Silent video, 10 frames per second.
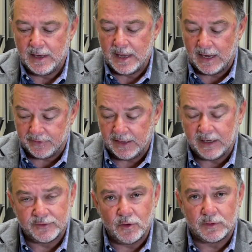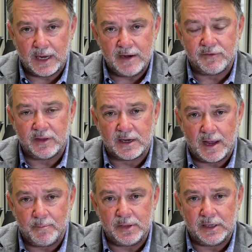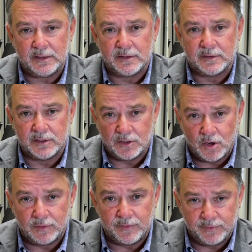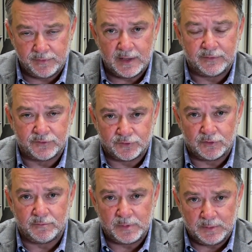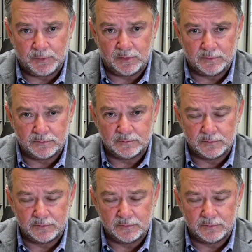And I think it's okay for the company to know that certain people,